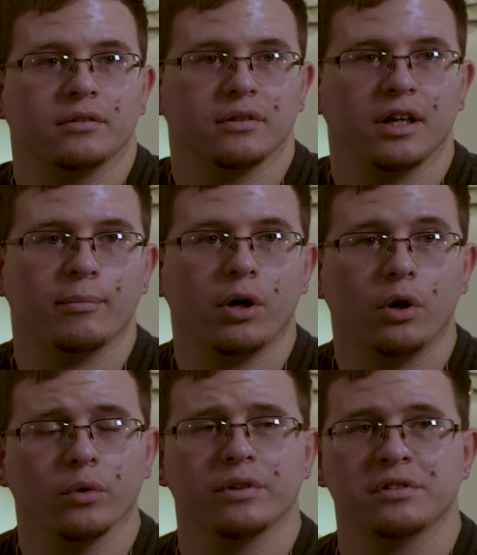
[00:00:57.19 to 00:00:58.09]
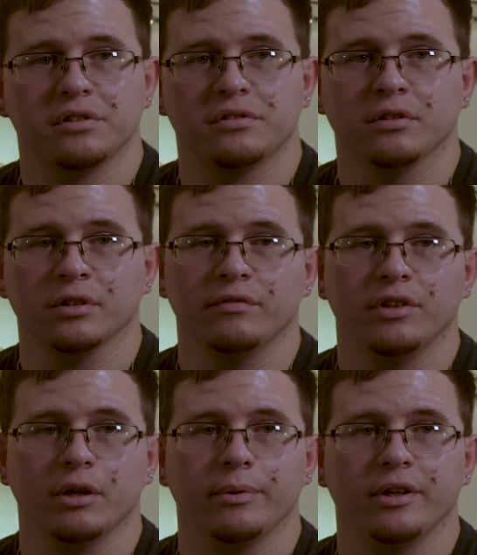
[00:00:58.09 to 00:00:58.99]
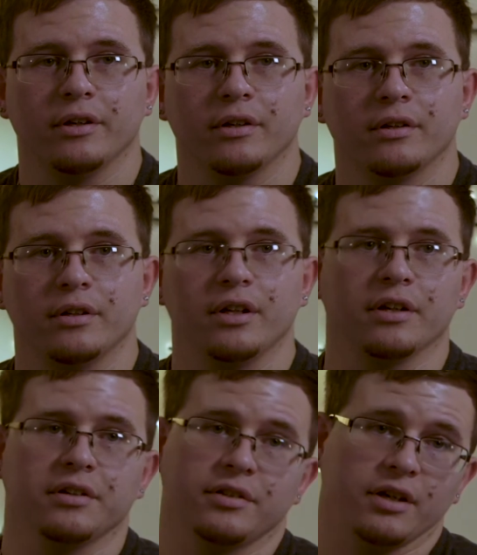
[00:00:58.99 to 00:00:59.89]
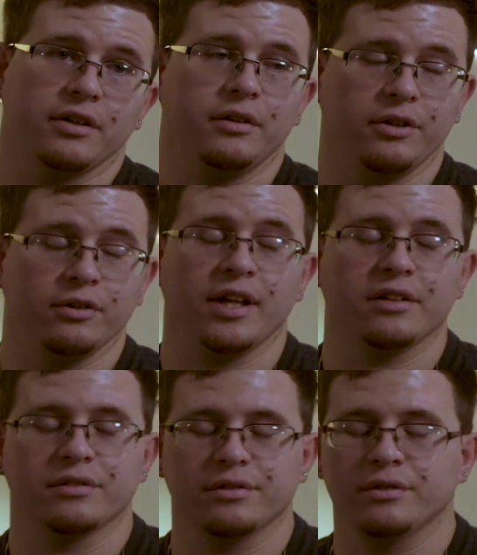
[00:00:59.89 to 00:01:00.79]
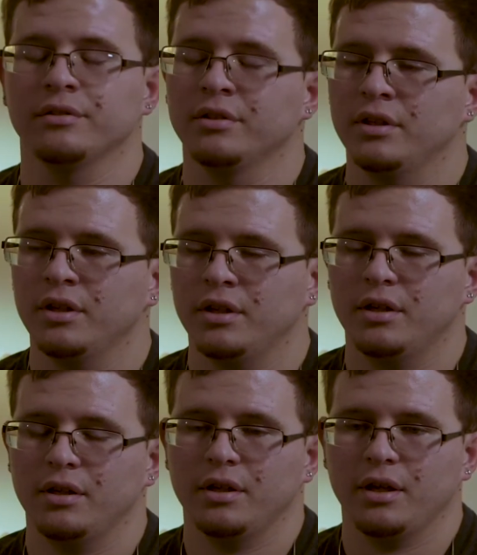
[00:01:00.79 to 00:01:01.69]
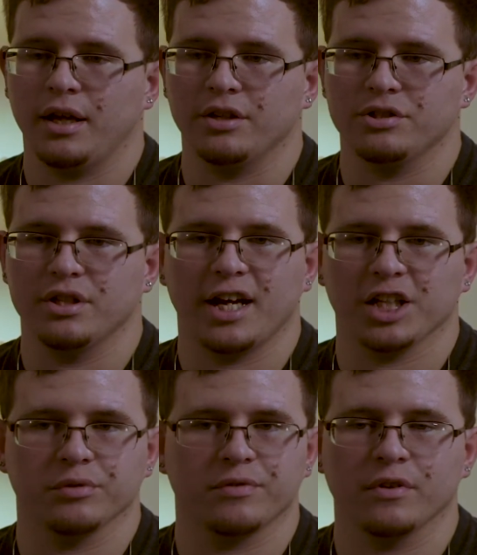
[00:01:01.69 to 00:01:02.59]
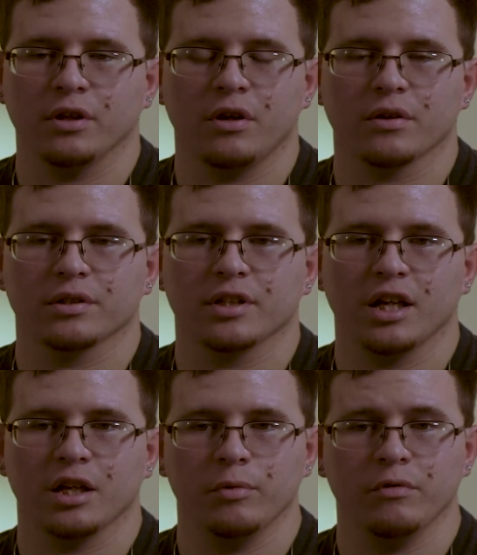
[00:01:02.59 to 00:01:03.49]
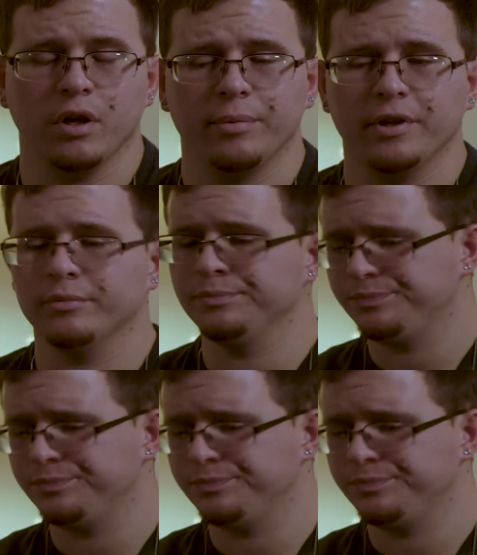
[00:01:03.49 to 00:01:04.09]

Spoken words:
And my oldest sister lived up here in Kentucky, here in Lexington, and she asked me for the longest time to move up here.